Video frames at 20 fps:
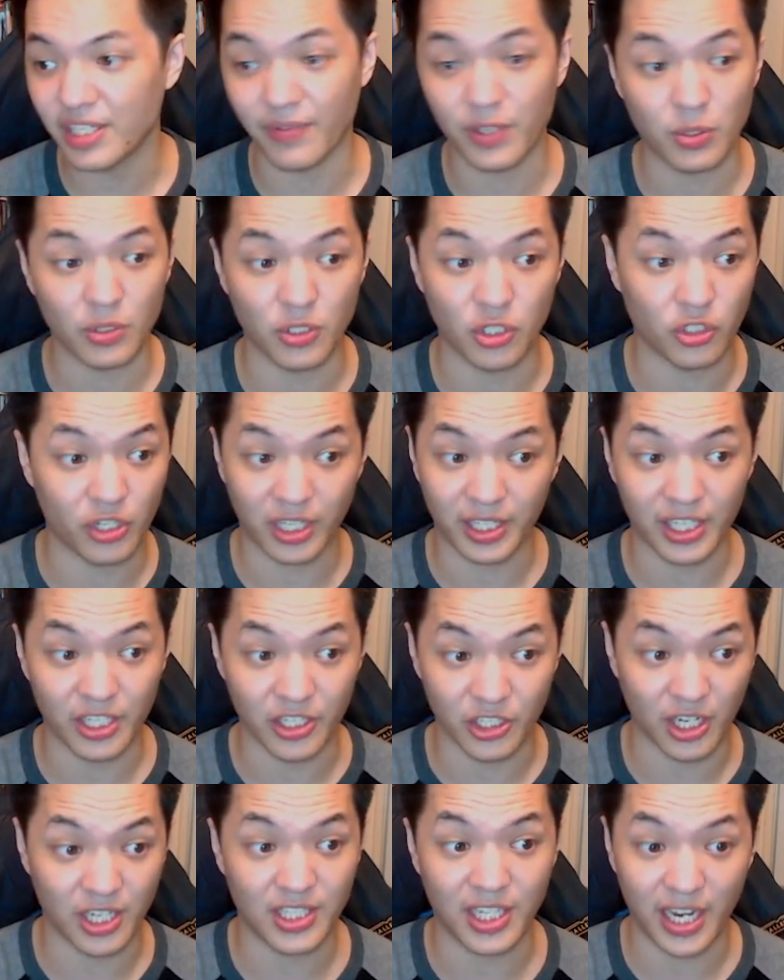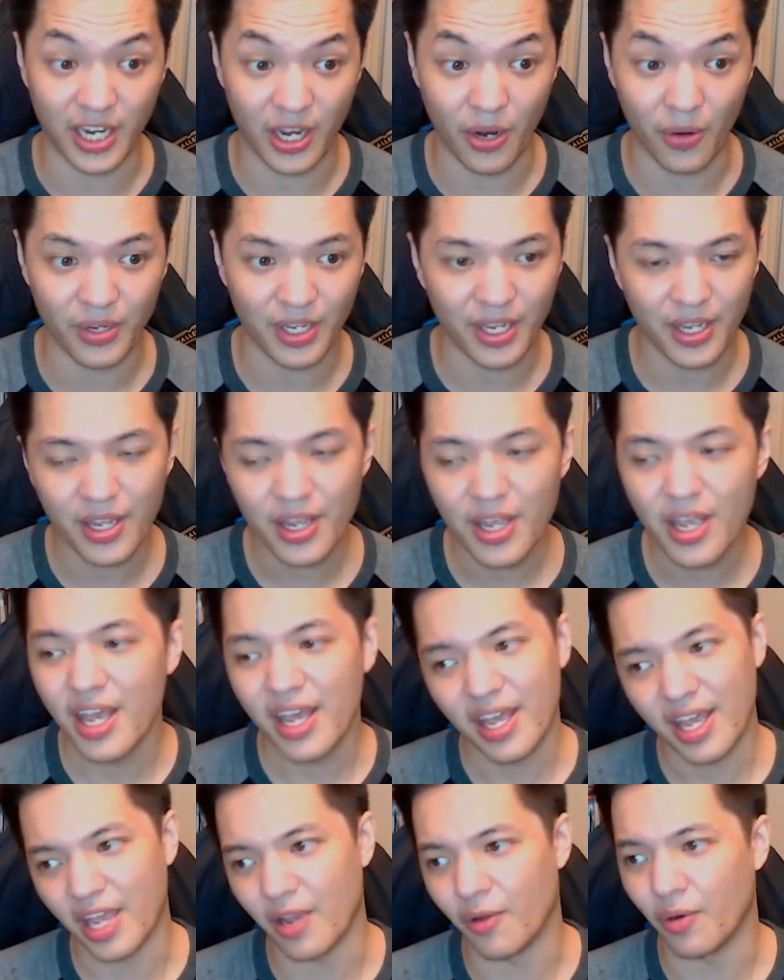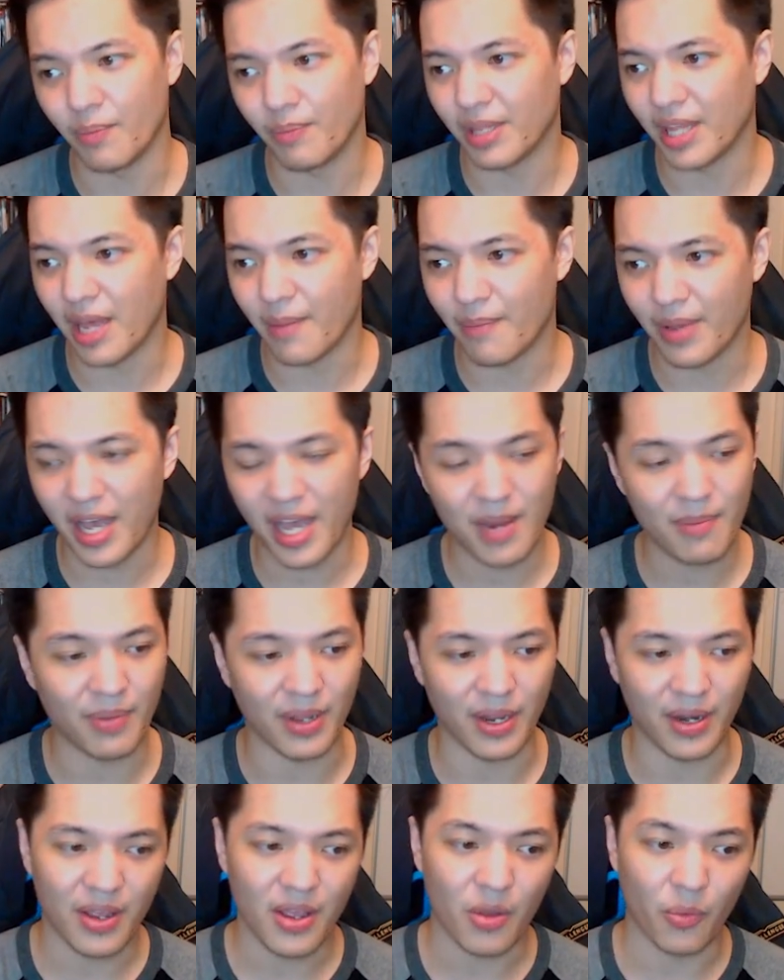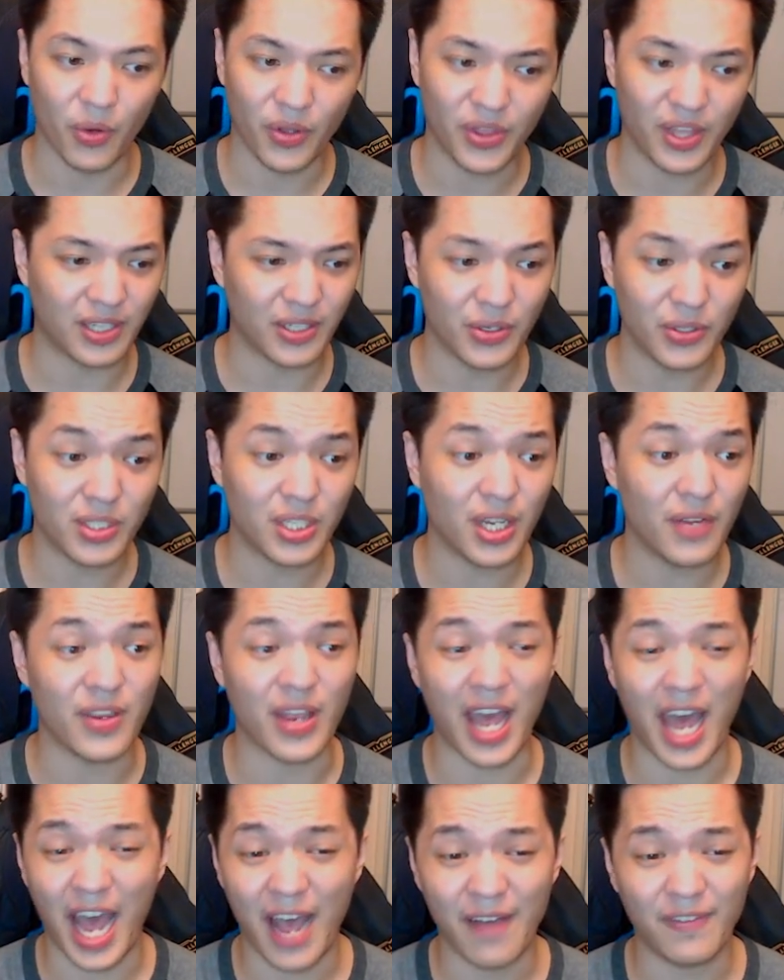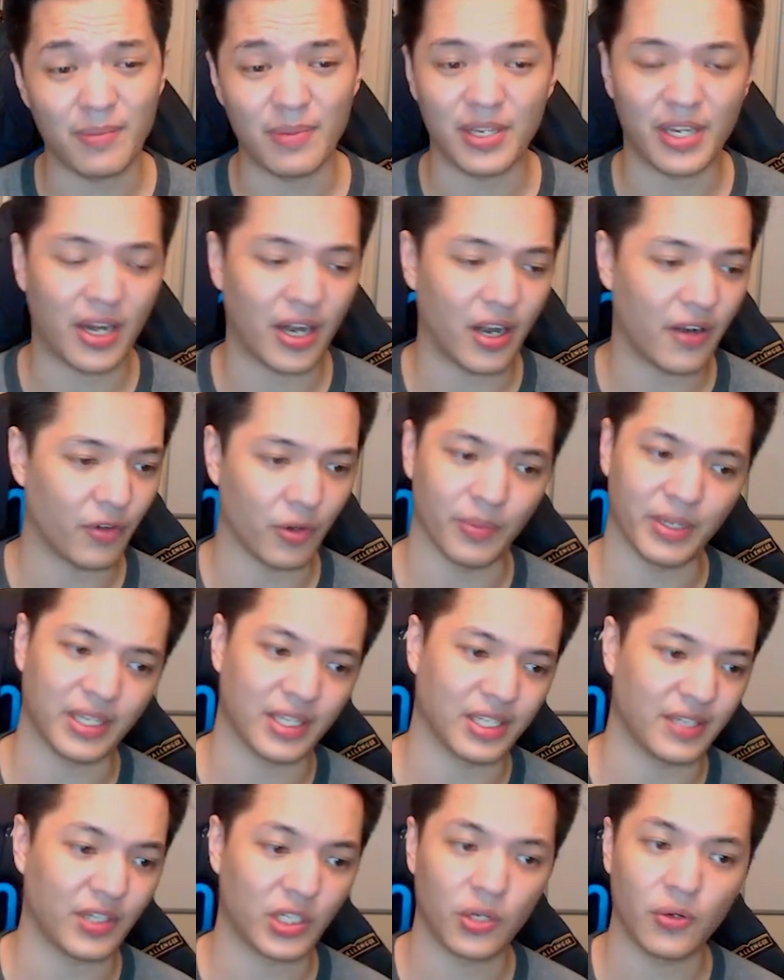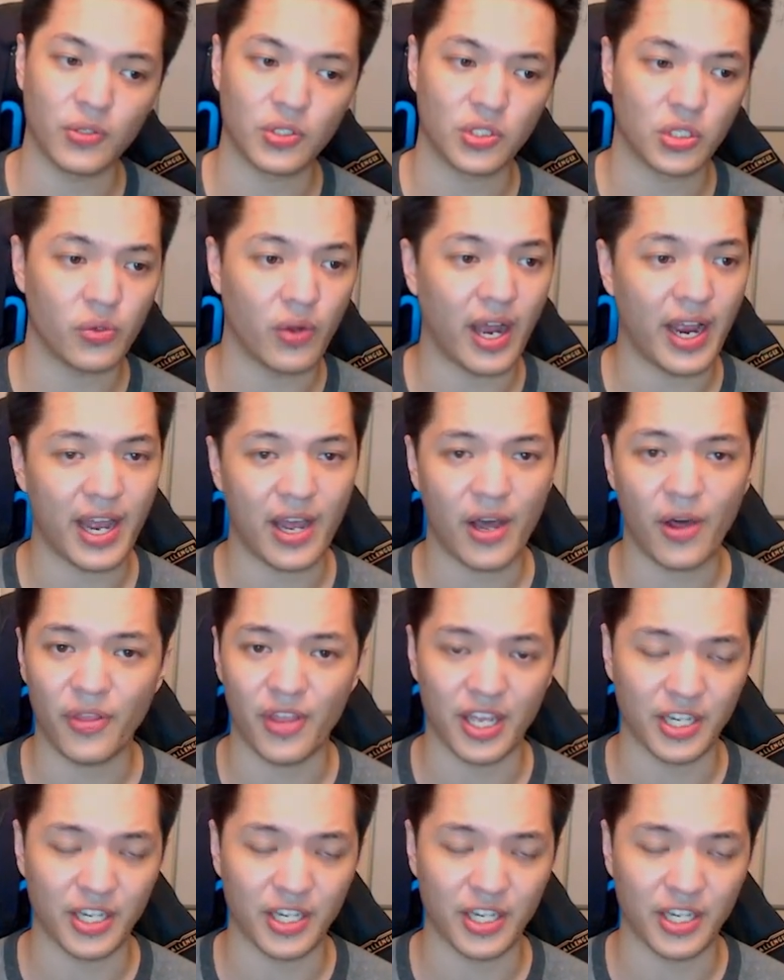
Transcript: If this was strictly just Ionia, it wouldn't be that bad, but with elusive, you have to be careful because if it goes too high health,